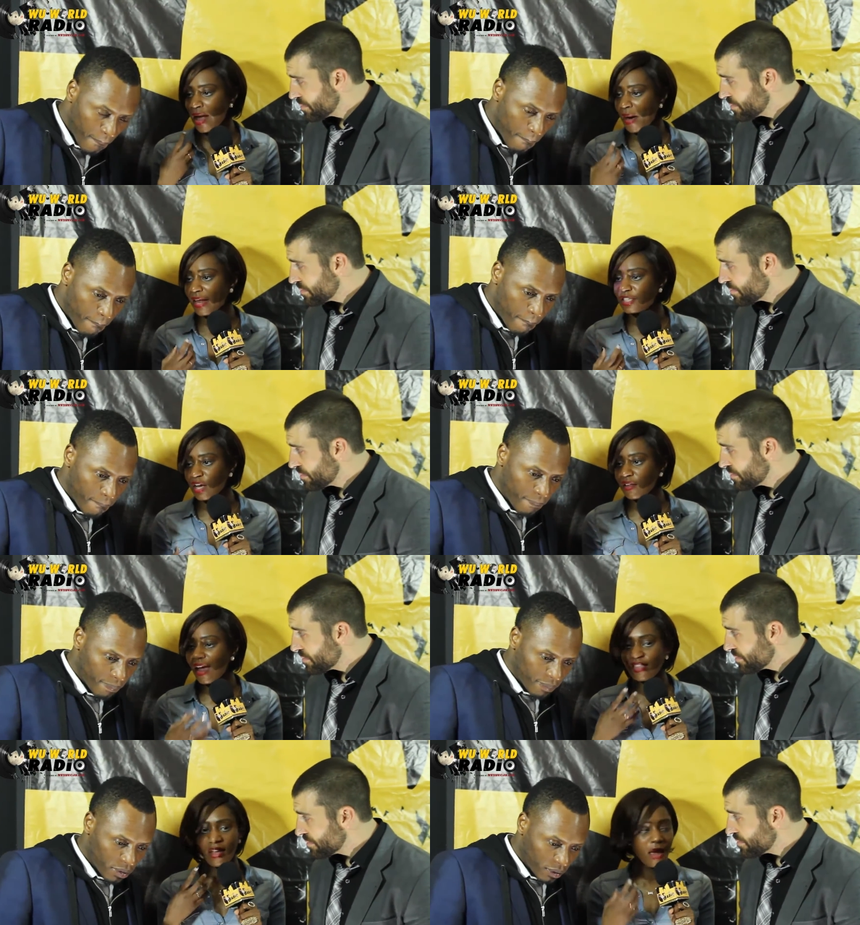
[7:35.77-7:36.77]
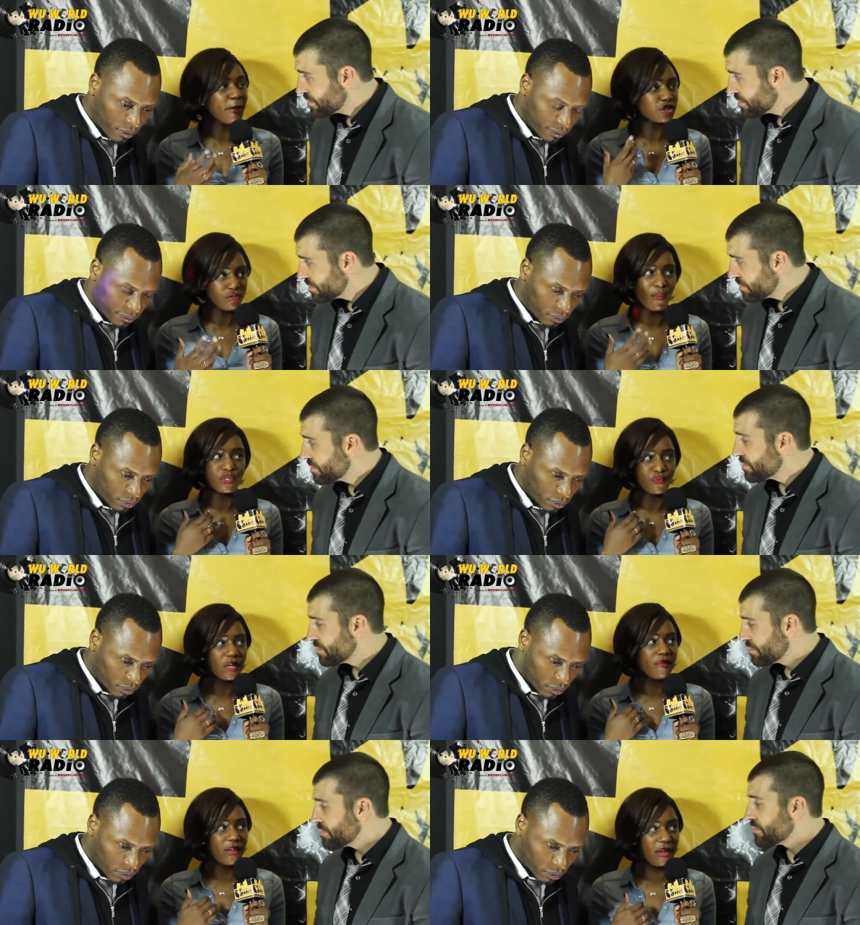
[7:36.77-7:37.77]
Speaker 1: about each other. Like the chemistry was really,
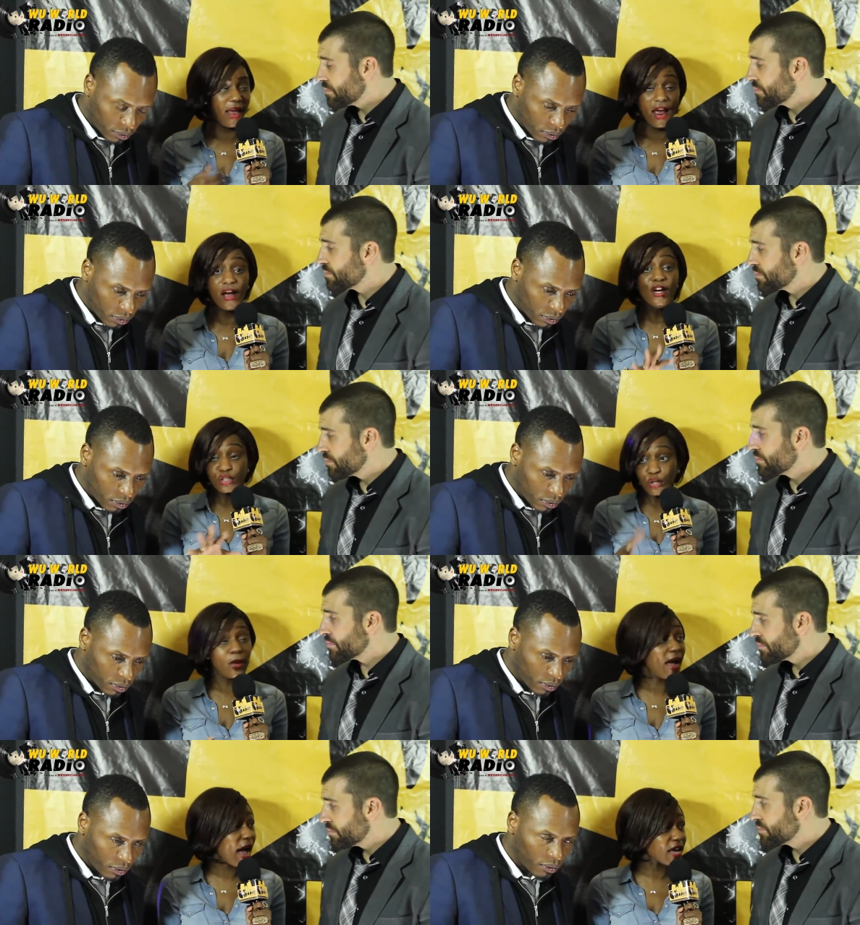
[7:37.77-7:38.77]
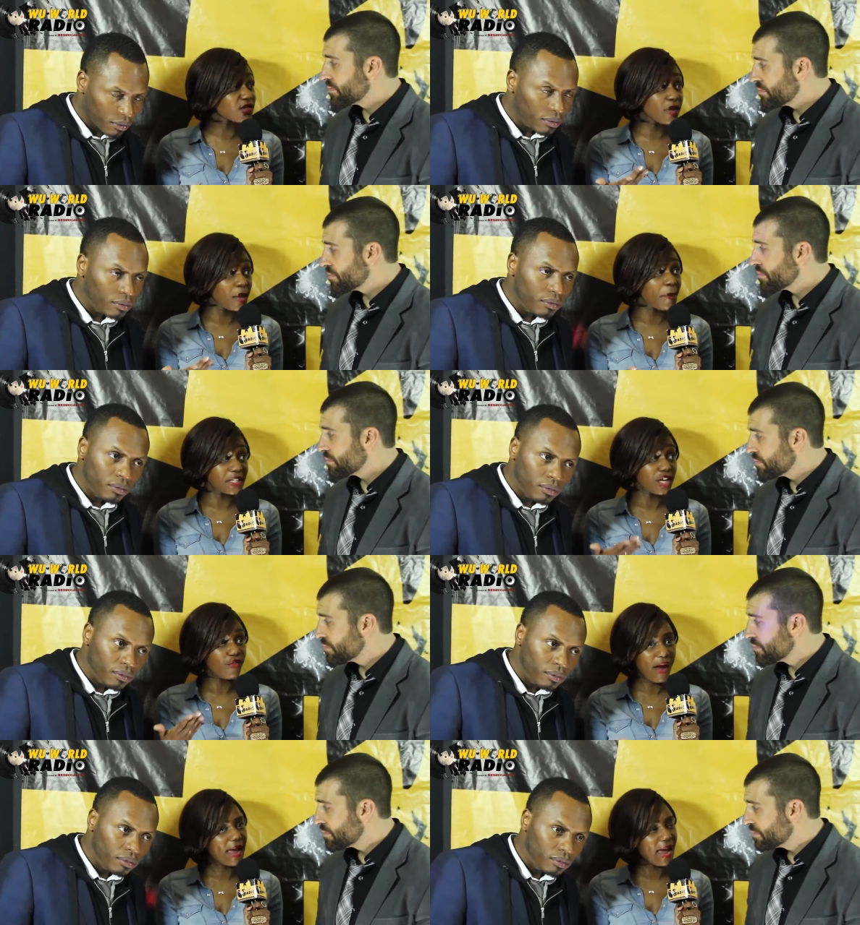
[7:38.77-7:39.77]
really there. So you guys really picked a
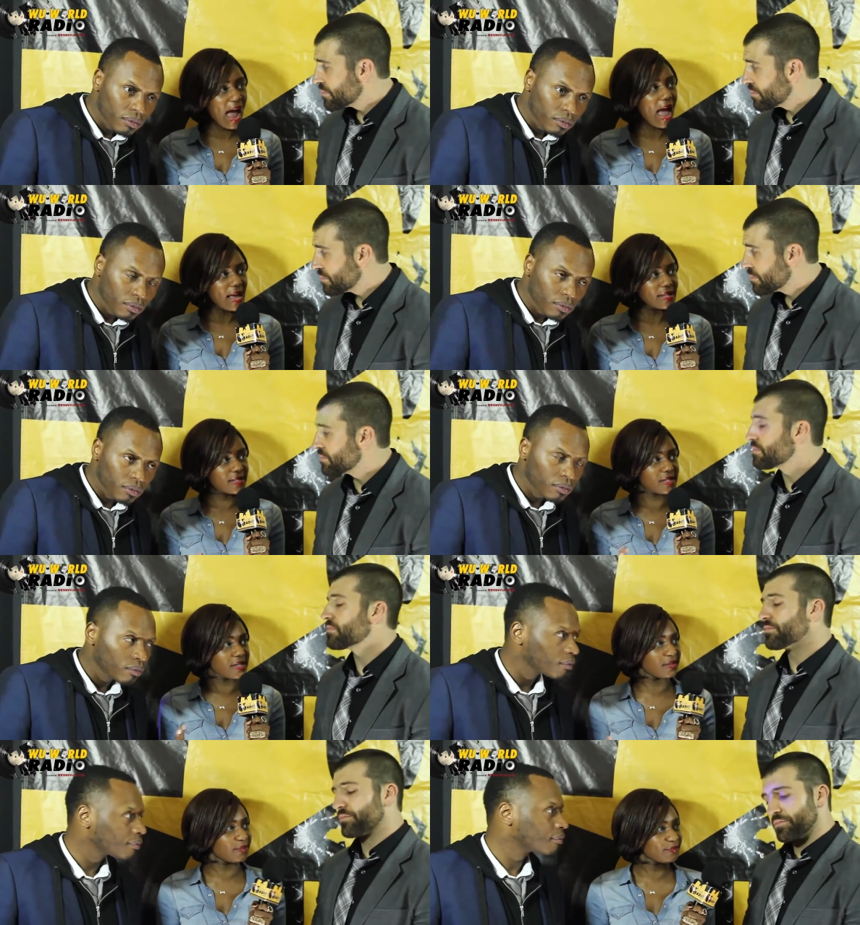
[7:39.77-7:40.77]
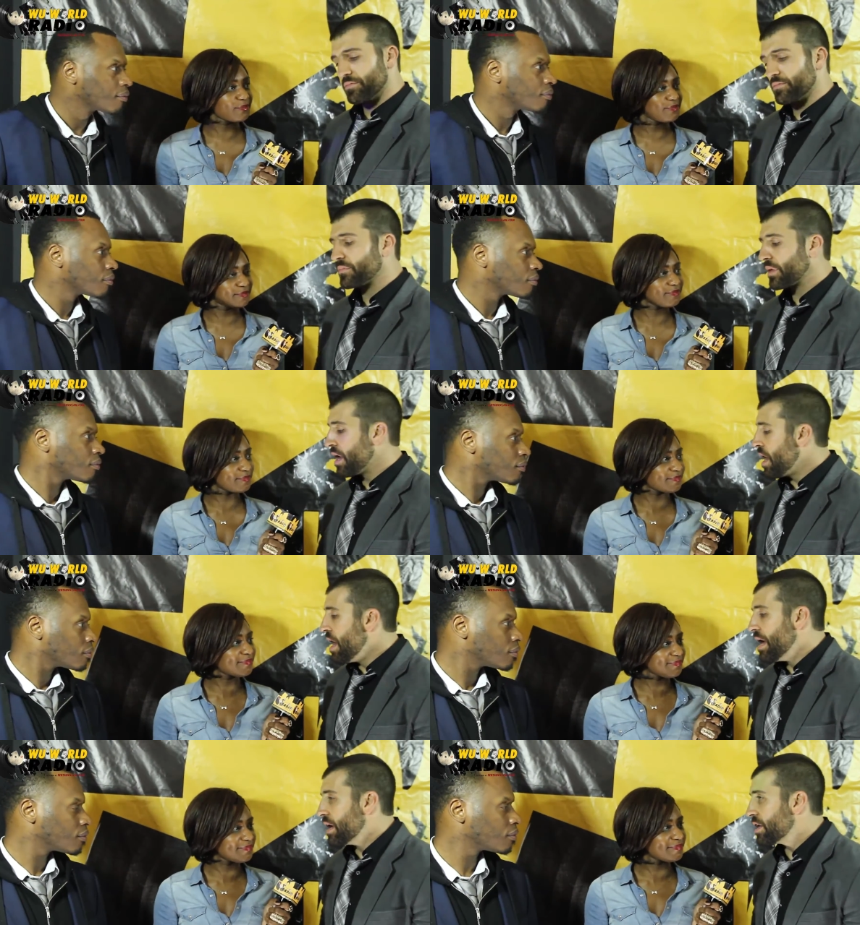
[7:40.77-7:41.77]
great cast.
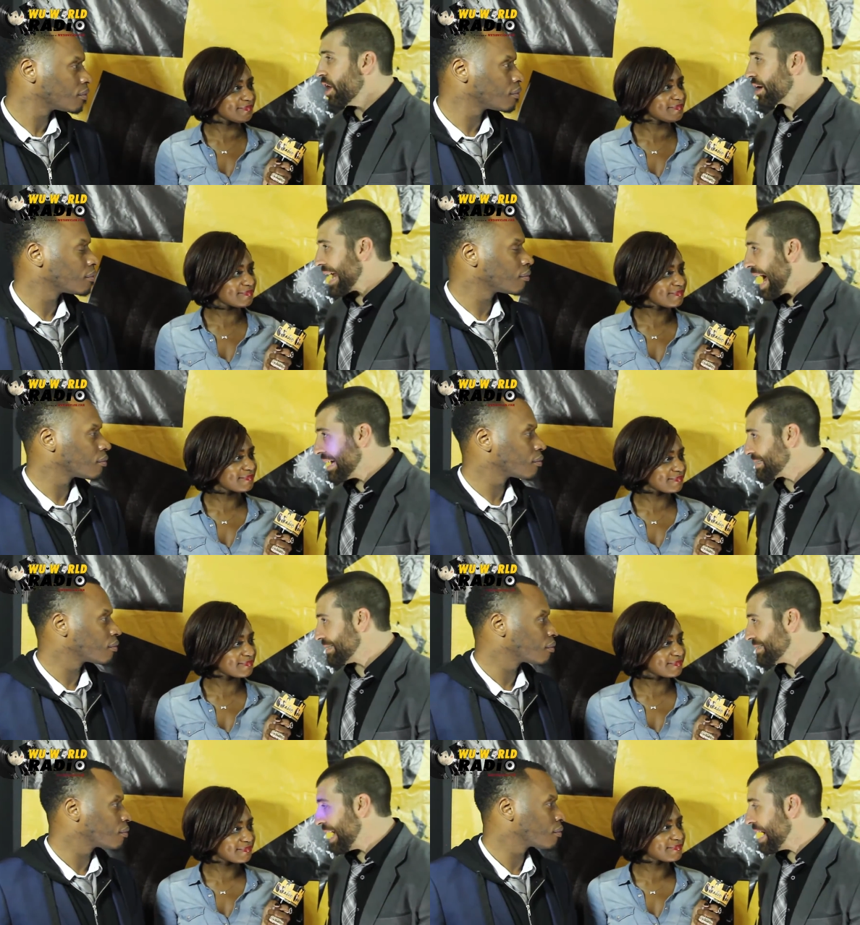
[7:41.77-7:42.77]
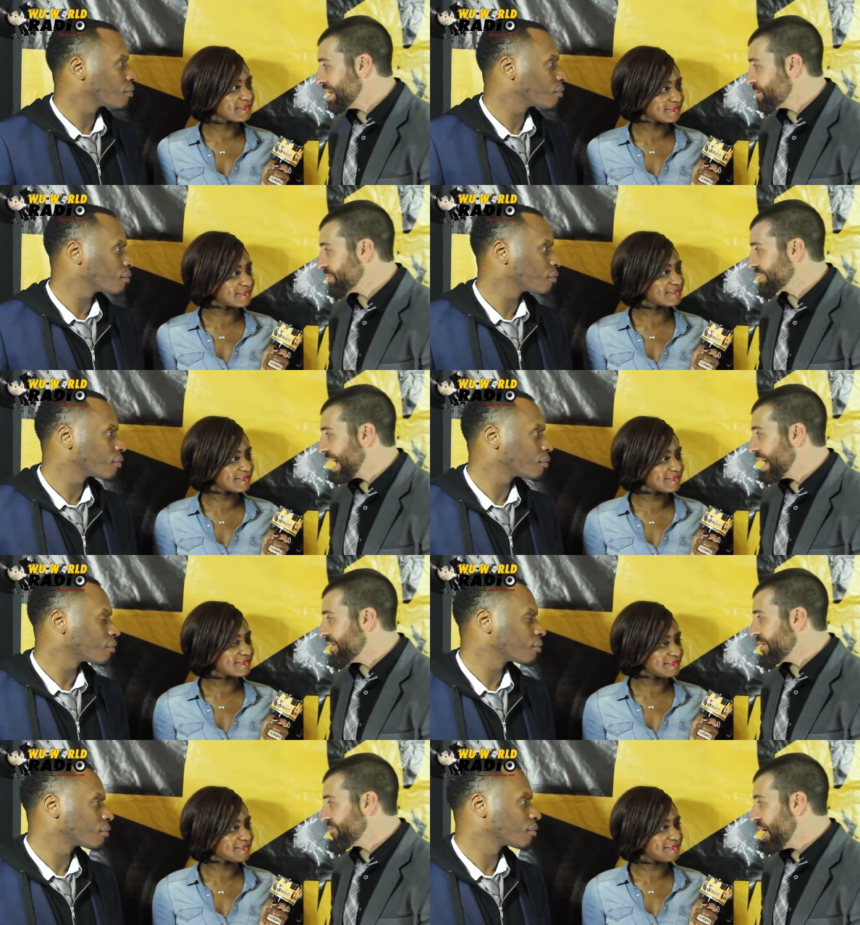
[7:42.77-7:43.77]
Speaker 2: You know, cast is ninety percent of
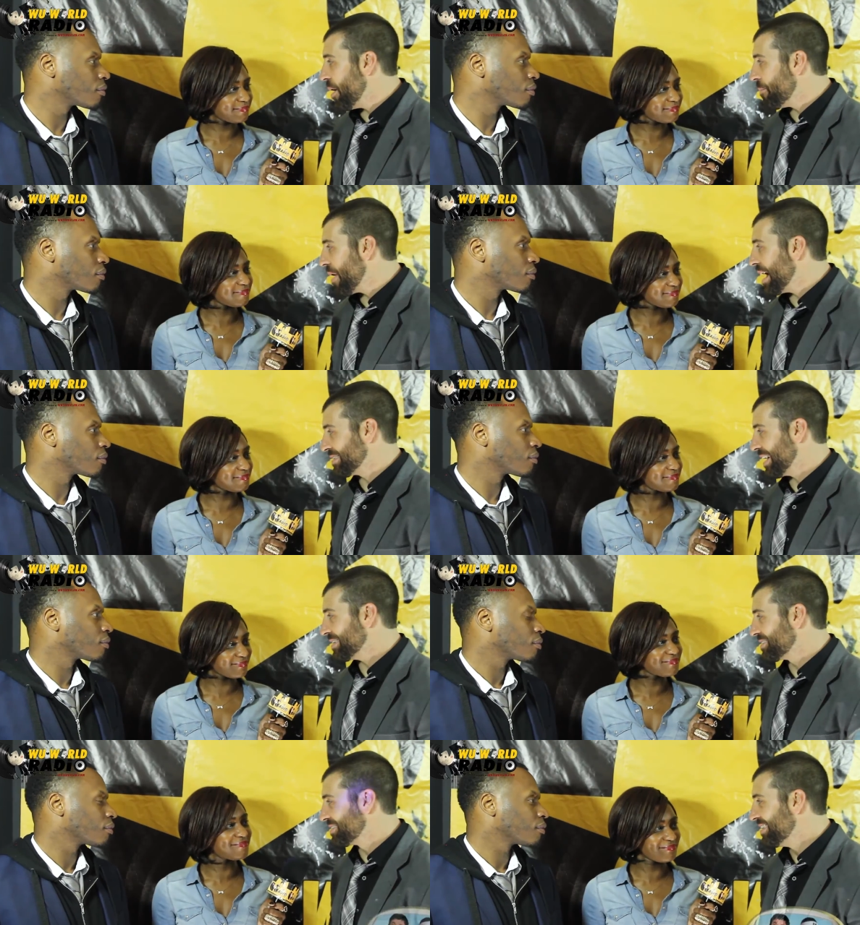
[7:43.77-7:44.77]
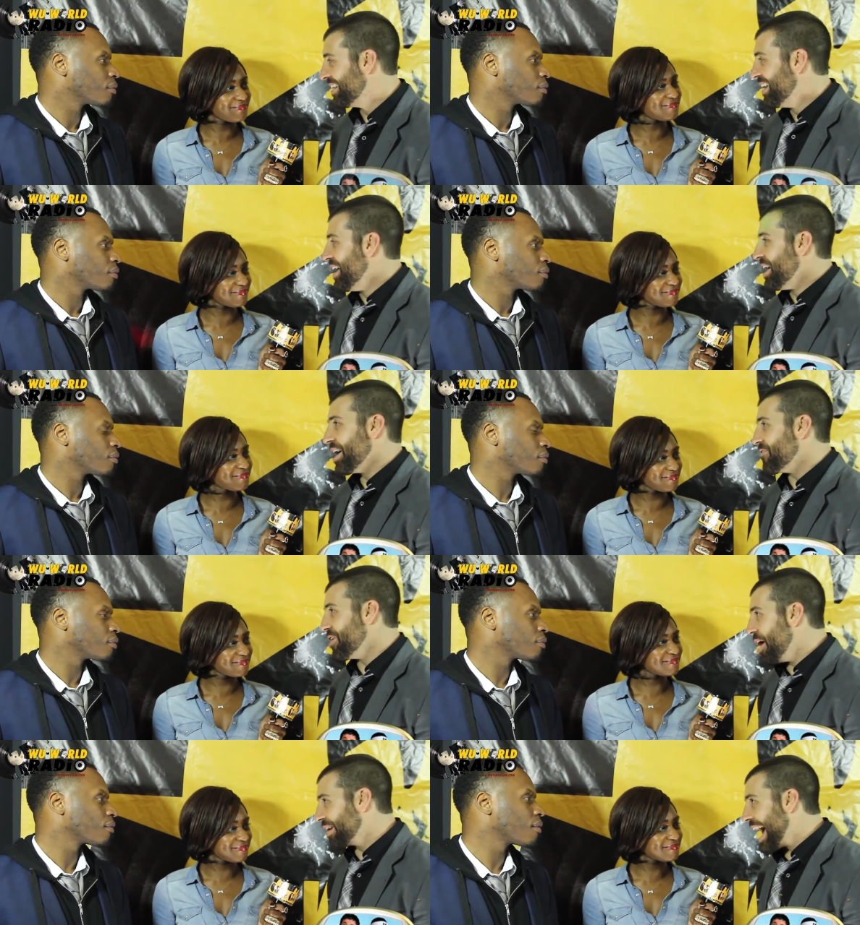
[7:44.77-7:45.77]
the film process. If you
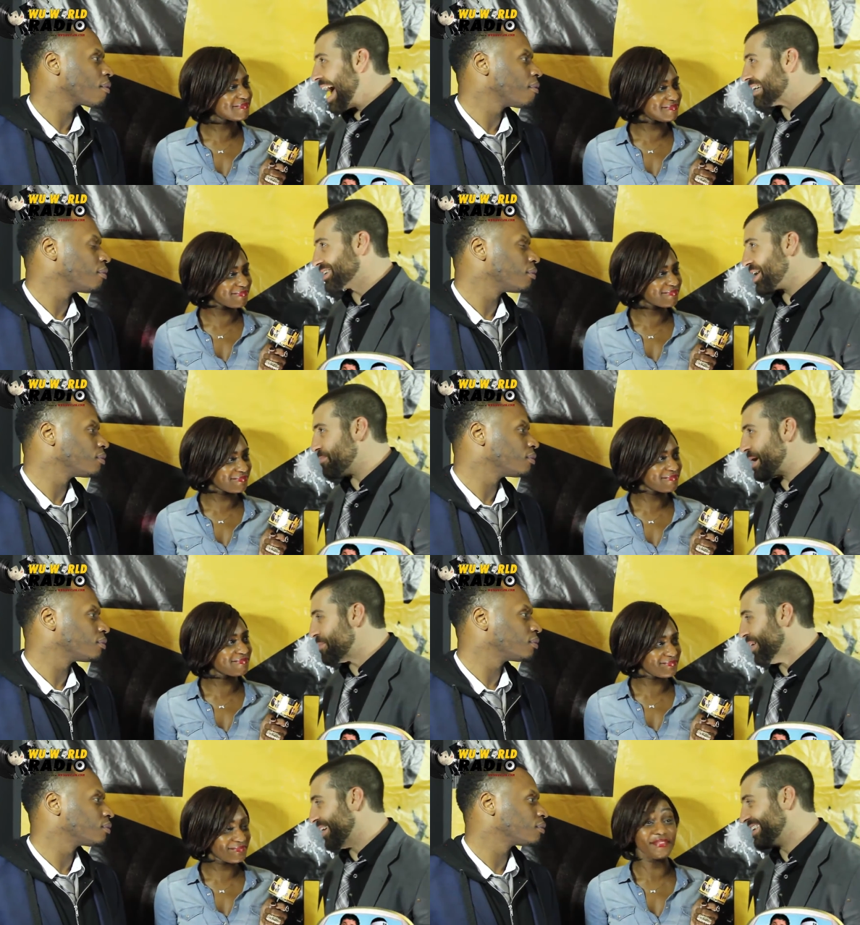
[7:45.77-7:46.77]
don't cast good people,